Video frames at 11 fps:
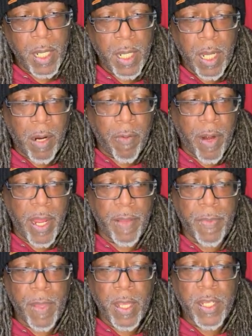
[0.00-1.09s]
All right.
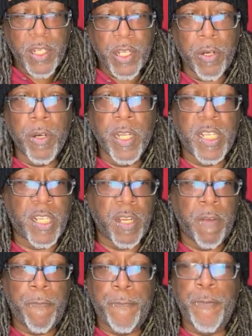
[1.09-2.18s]
So it's
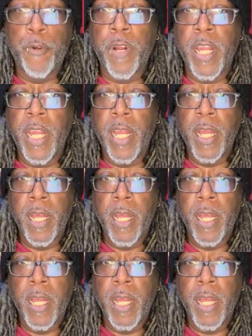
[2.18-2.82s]
fruity,